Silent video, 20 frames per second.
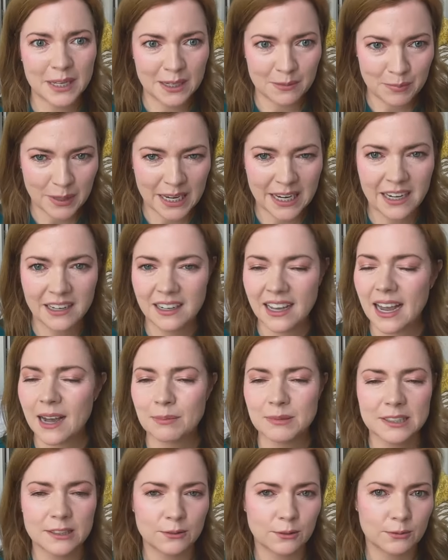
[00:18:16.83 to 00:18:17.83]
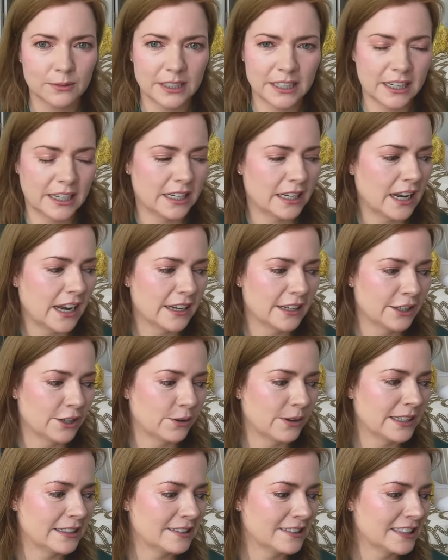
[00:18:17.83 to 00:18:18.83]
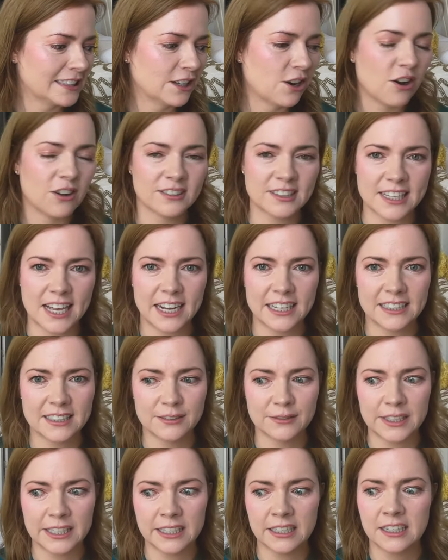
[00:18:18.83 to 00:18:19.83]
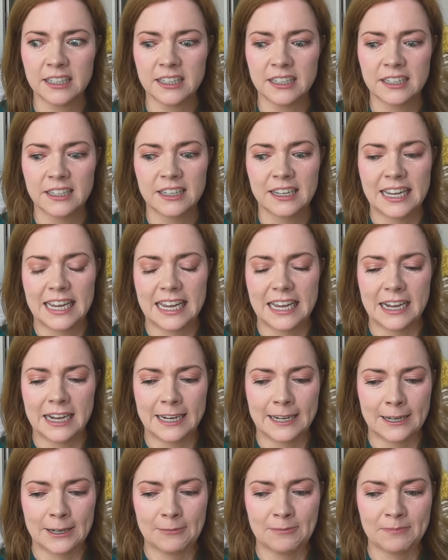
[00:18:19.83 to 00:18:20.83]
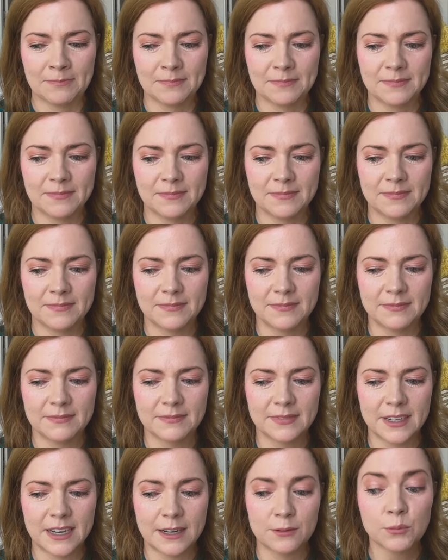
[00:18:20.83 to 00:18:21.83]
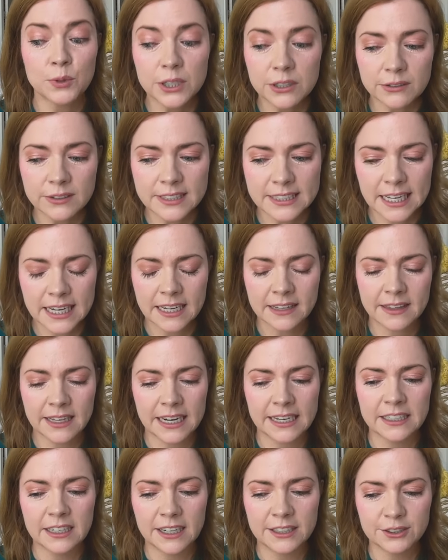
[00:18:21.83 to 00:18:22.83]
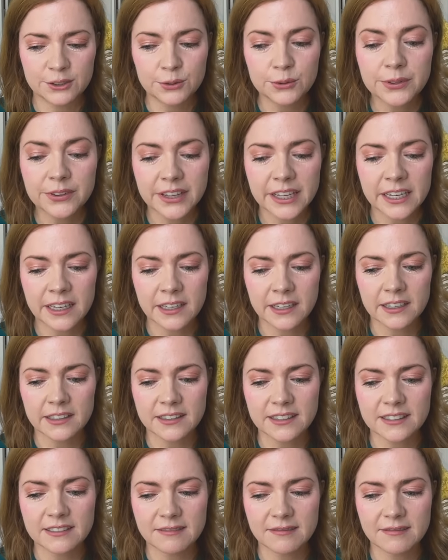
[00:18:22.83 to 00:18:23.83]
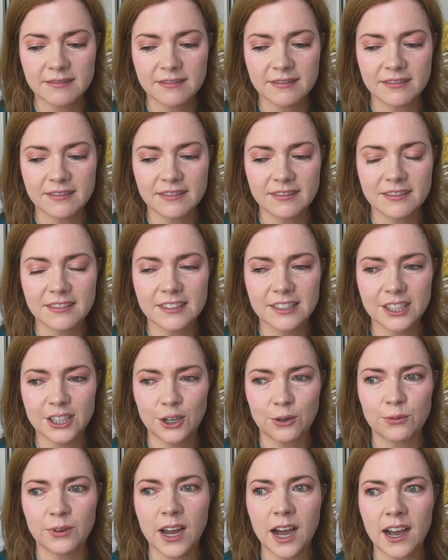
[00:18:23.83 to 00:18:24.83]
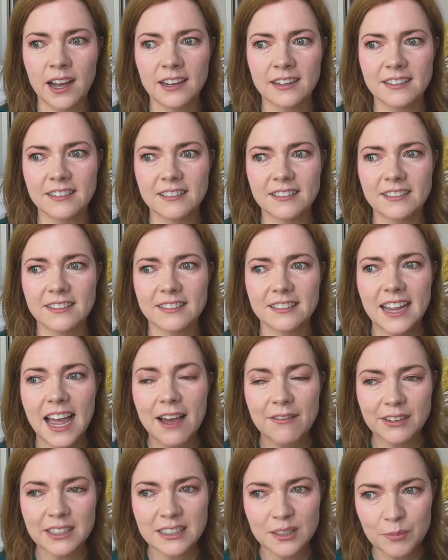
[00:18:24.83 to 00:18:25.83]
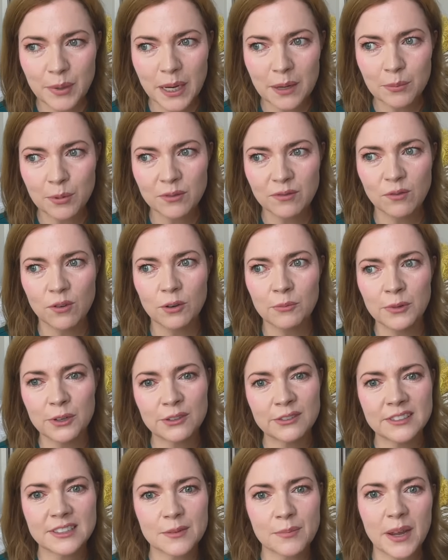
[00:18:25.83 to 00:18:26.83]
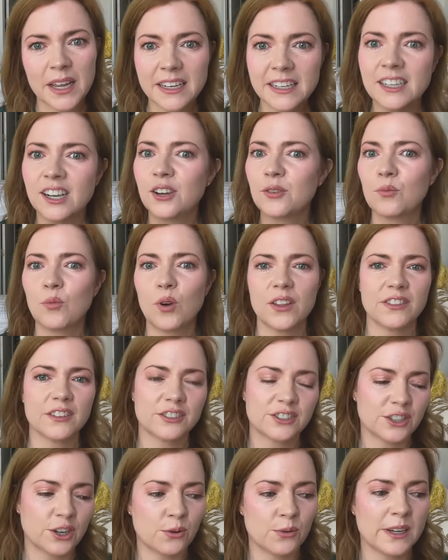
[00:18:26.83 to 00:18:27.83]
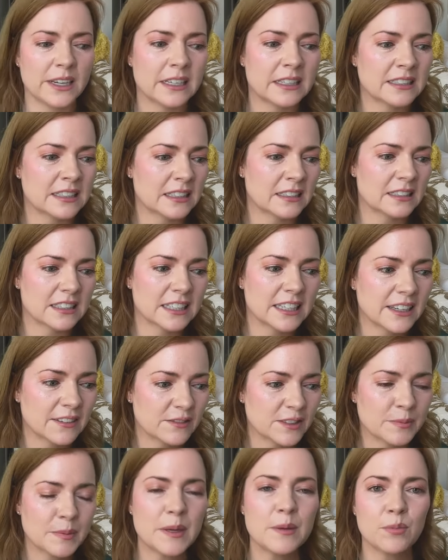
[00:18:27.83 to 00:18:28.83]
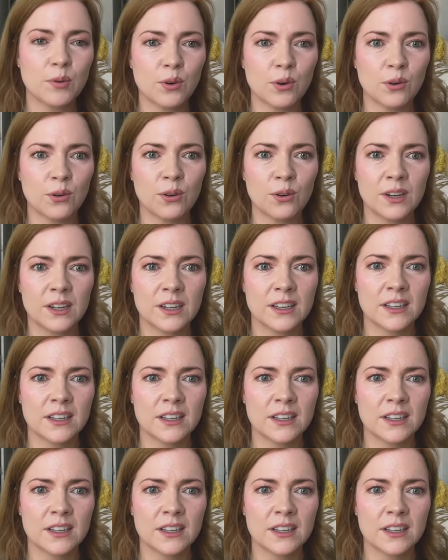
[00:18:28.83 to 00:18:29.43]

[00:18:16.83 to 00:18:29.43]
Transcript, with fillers: being paid, absolutely, and uh, you know I see all sides of it. Um, I will say that I I do think it's you know not having to pay performers depending on what the show is it gives people